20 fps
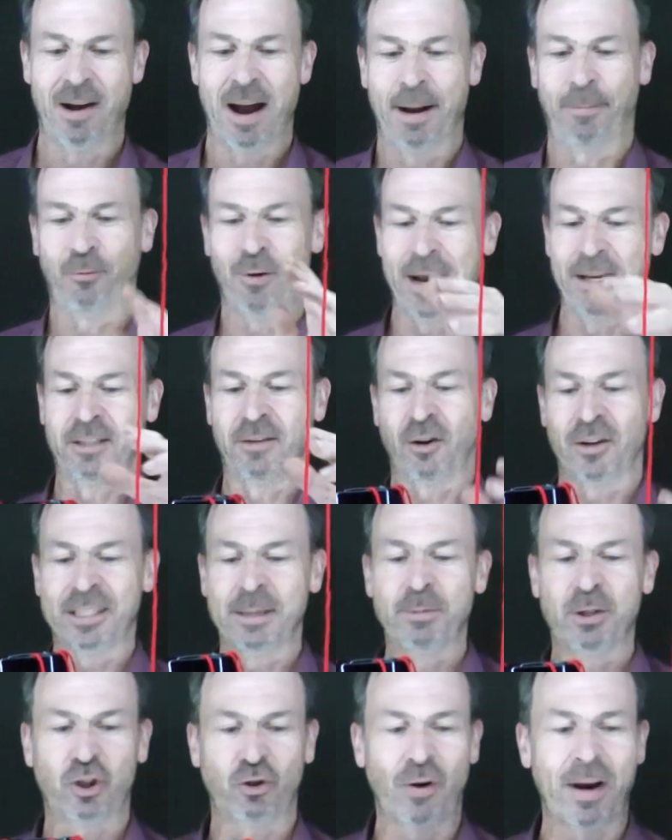All right, great, so I've got
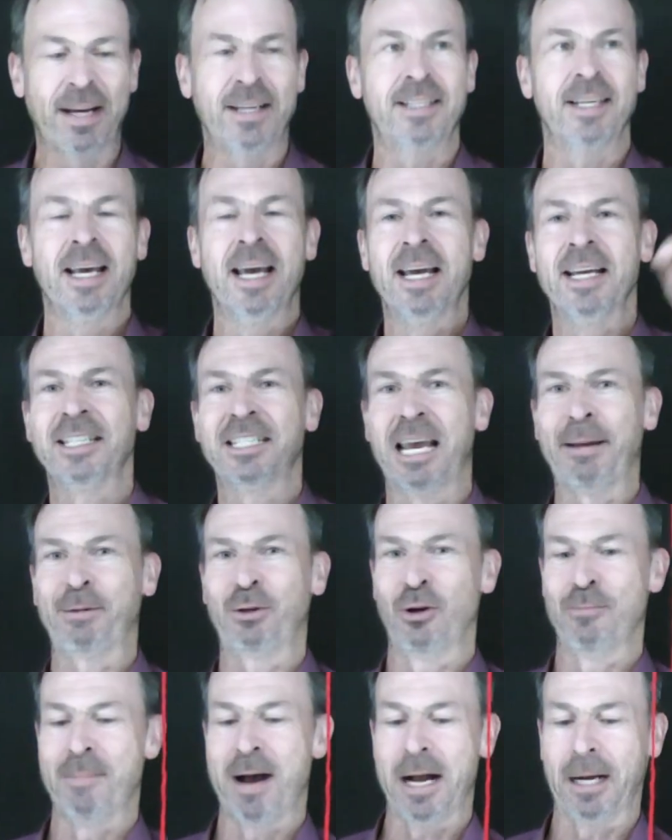some strings
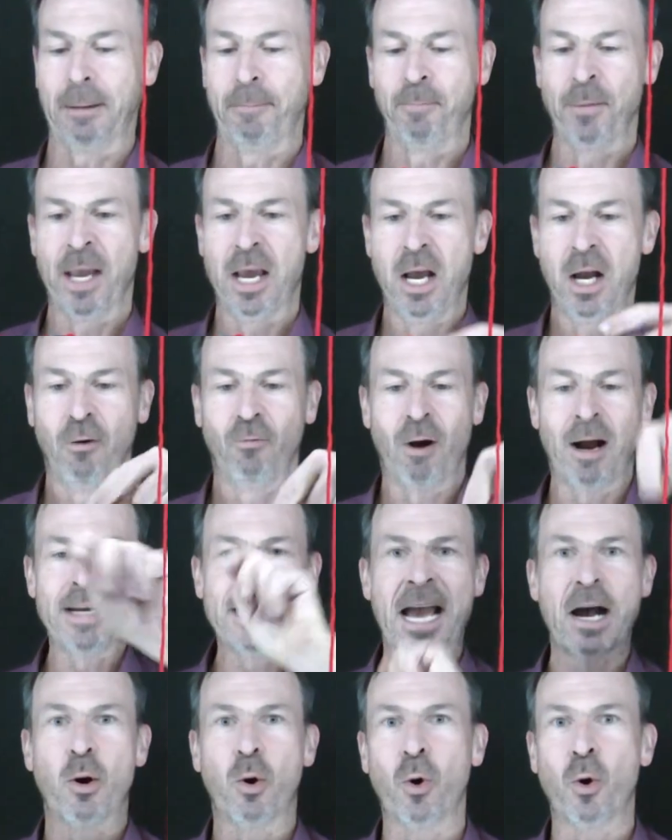taped to a mug.
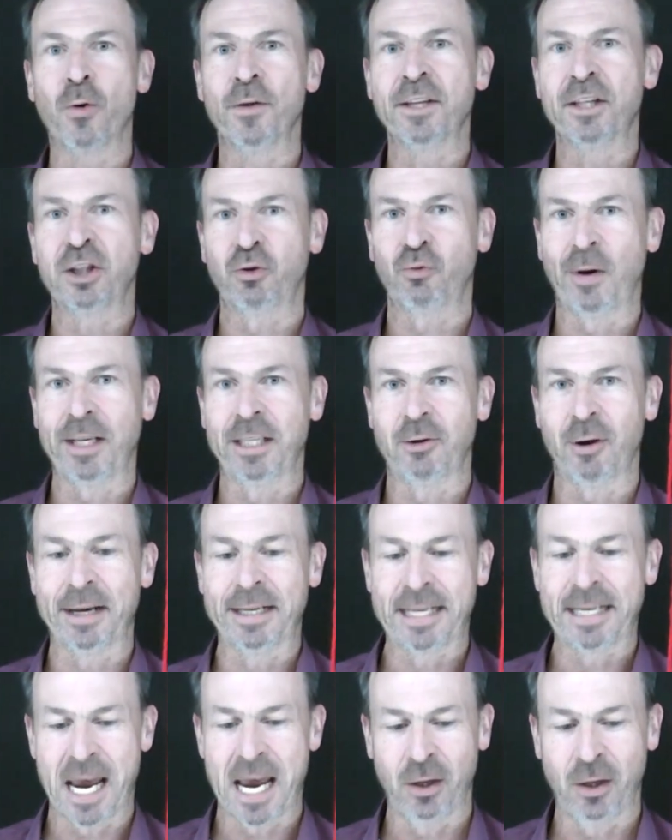Right now, all the strings are
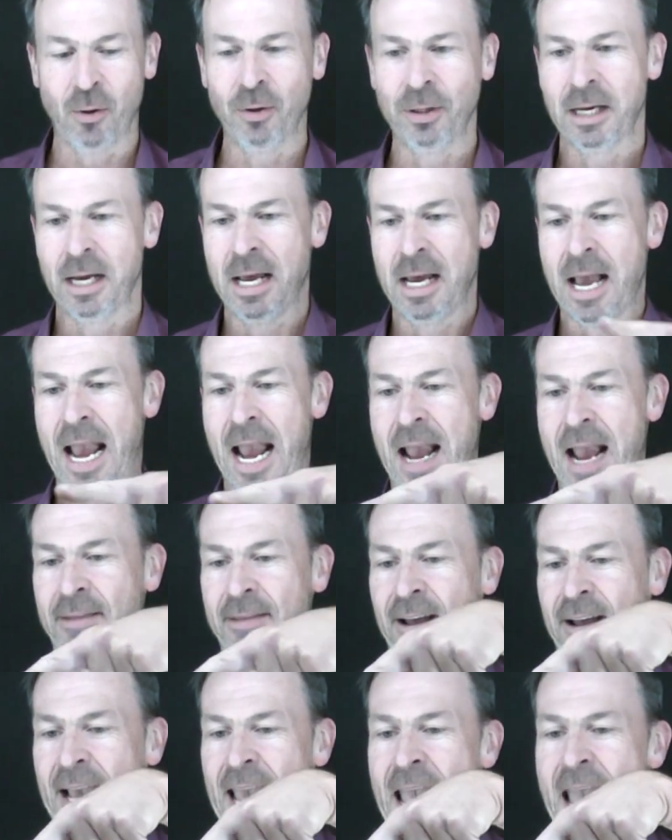untangled, and
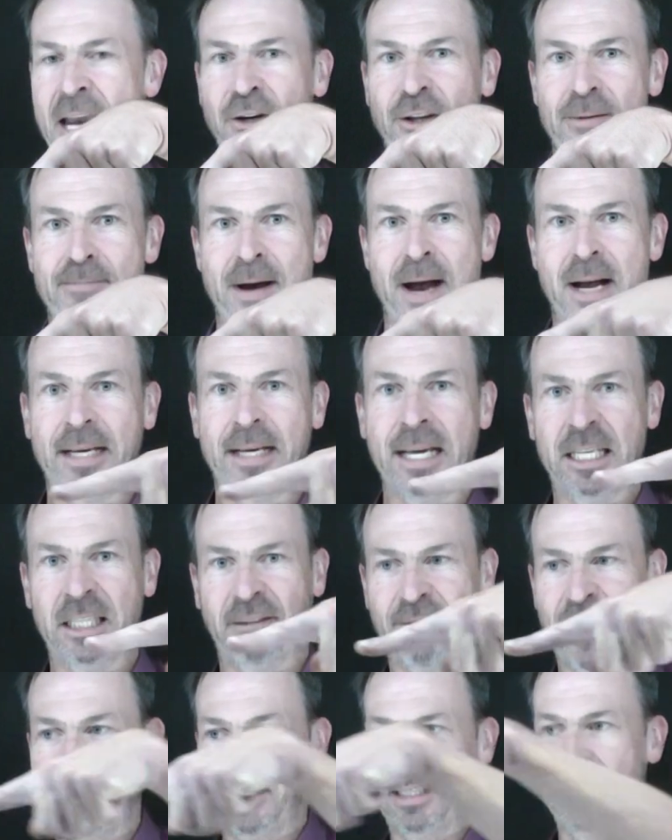the handle of the mug is
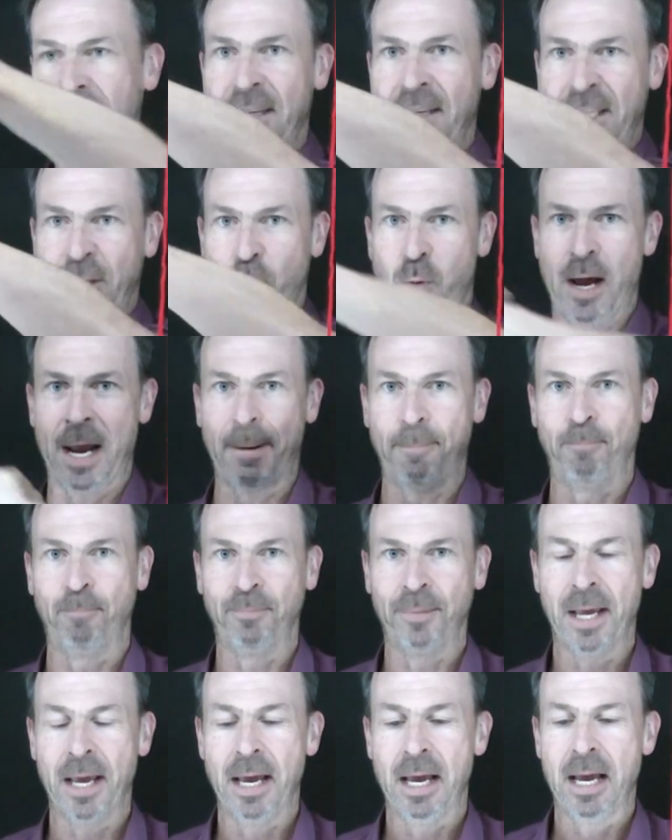facing this way.
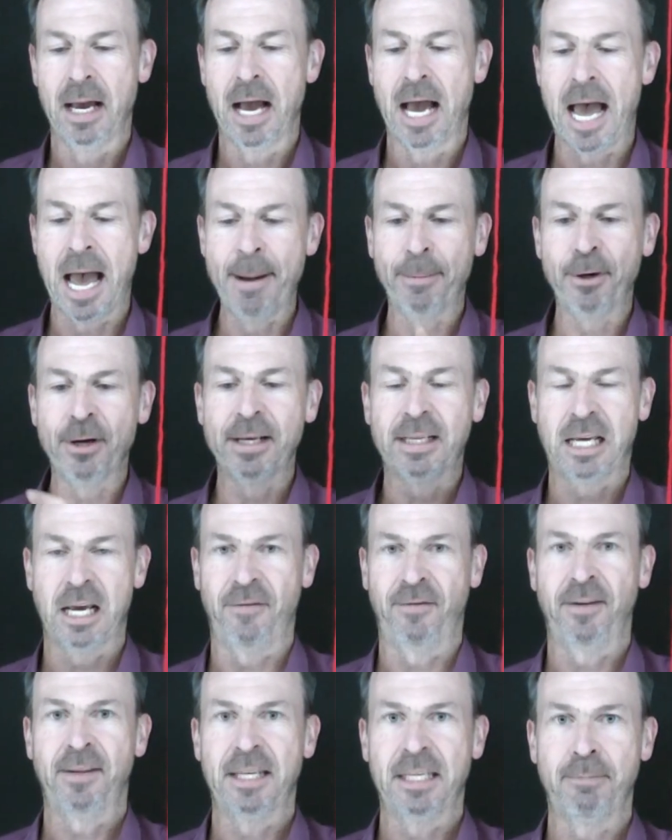I'm gonna
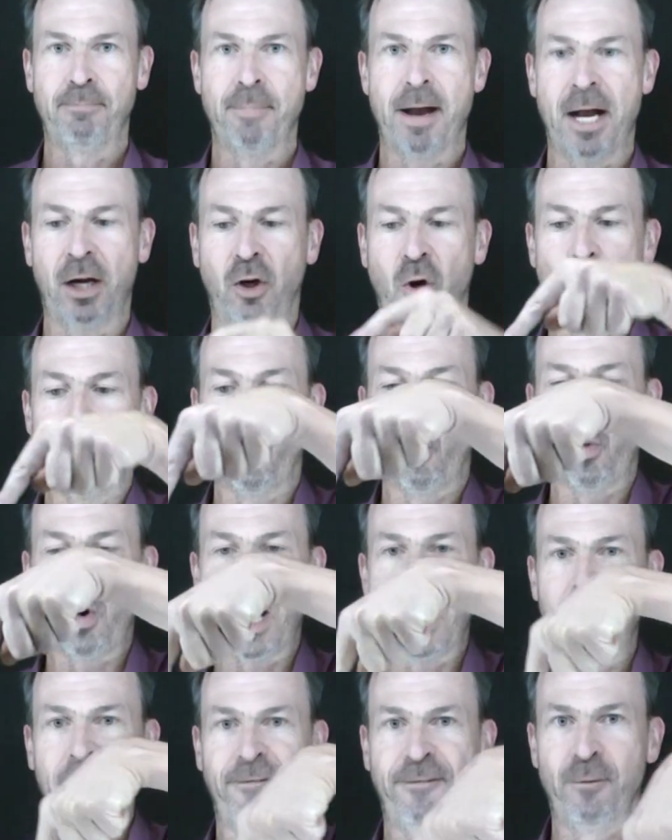give this mug
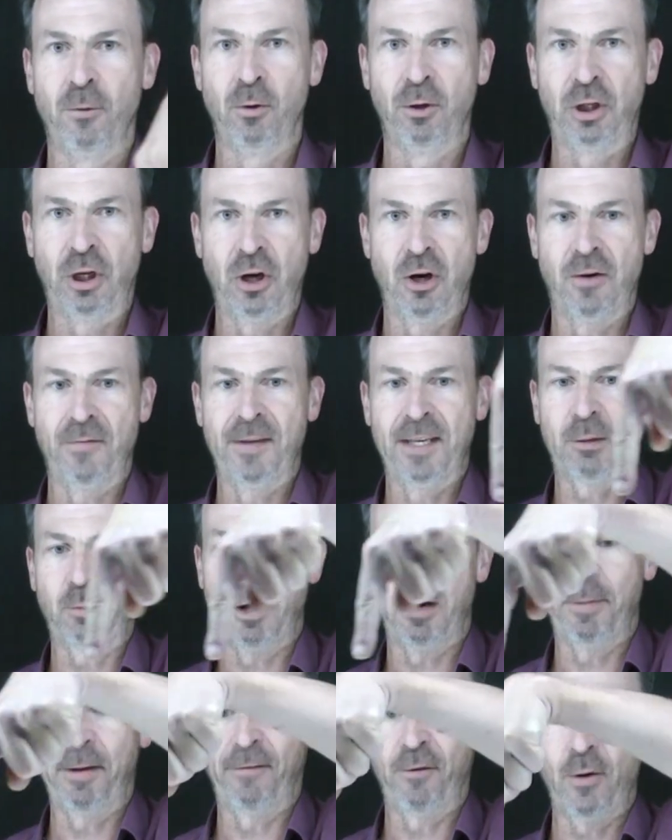one full turn this way.
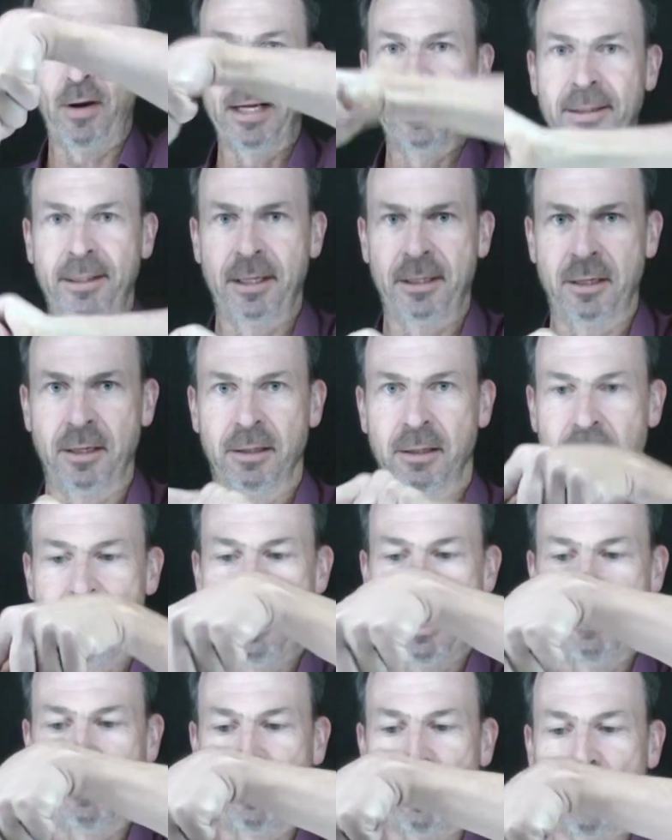I'll be very consistent.
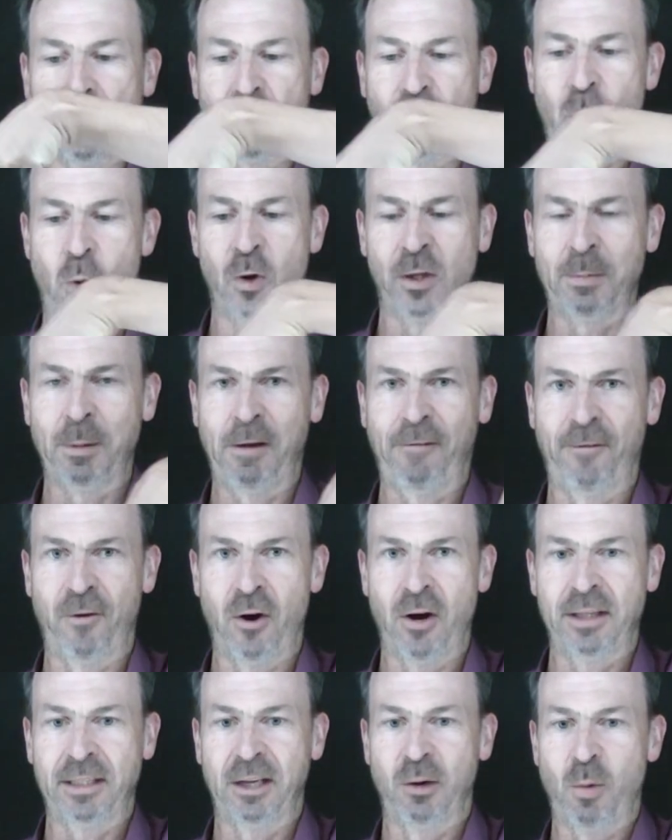I'm gonna go towards me
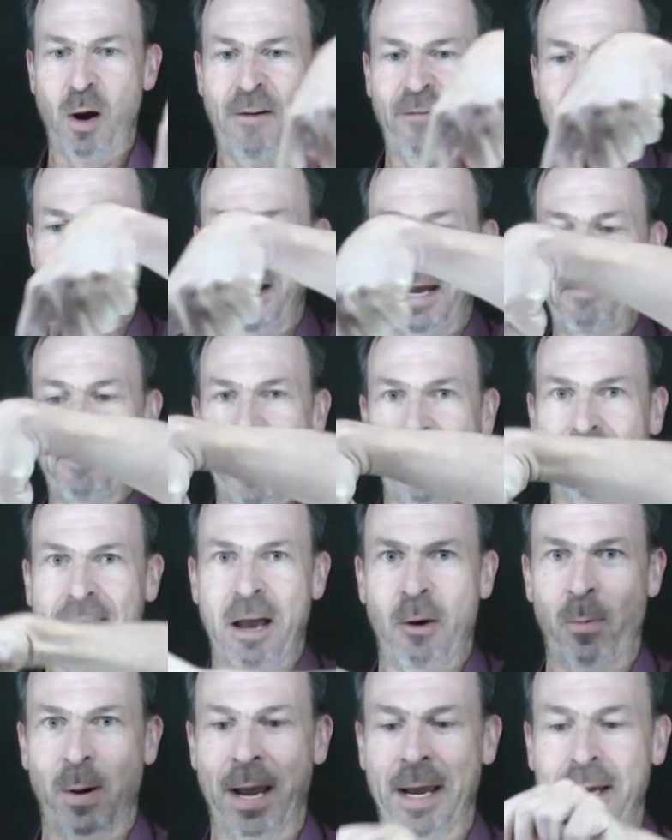first, then away from me, back
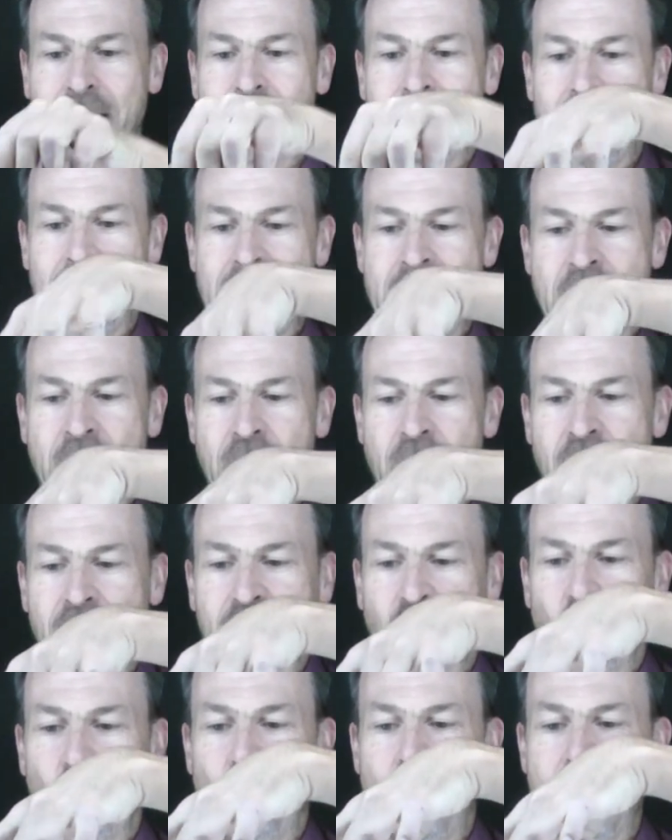that way. Here
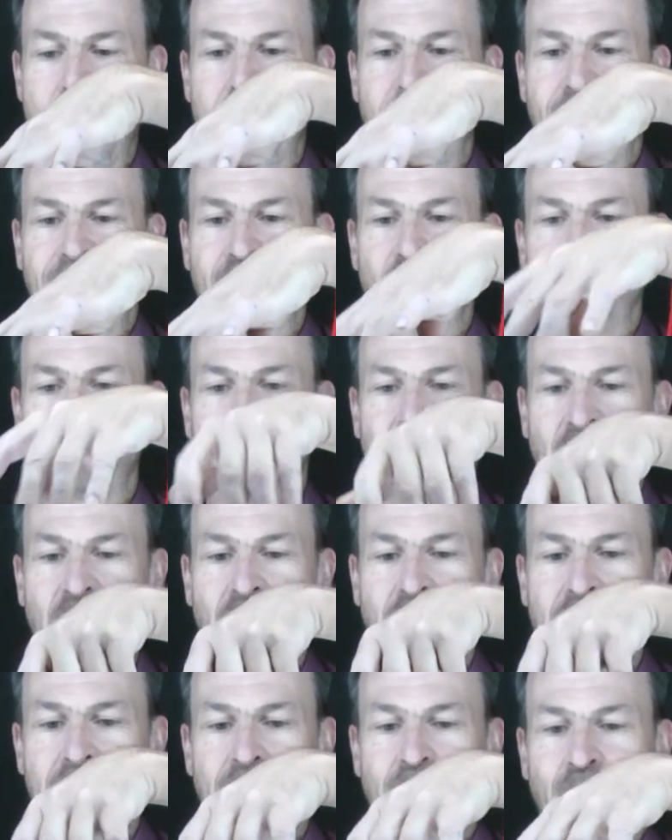goes, one full
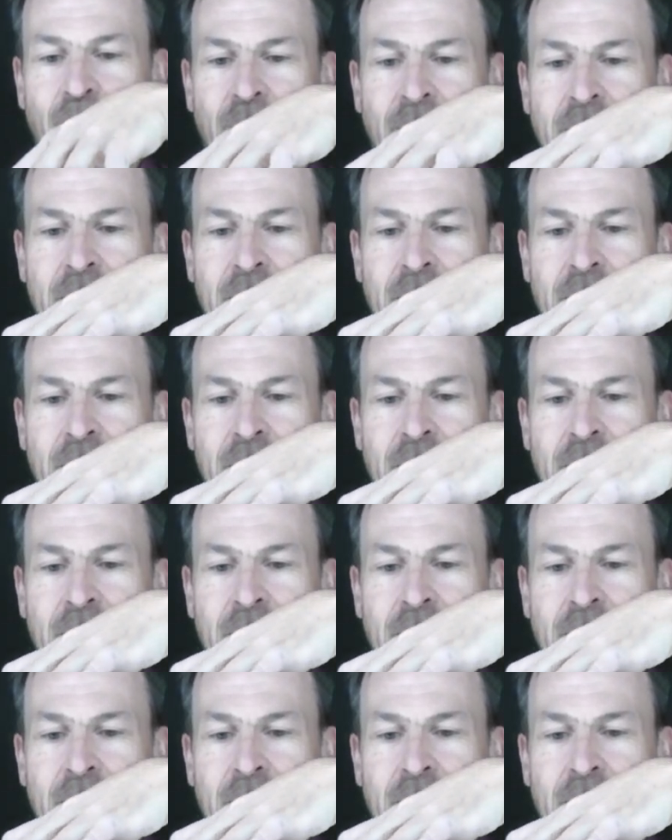turn.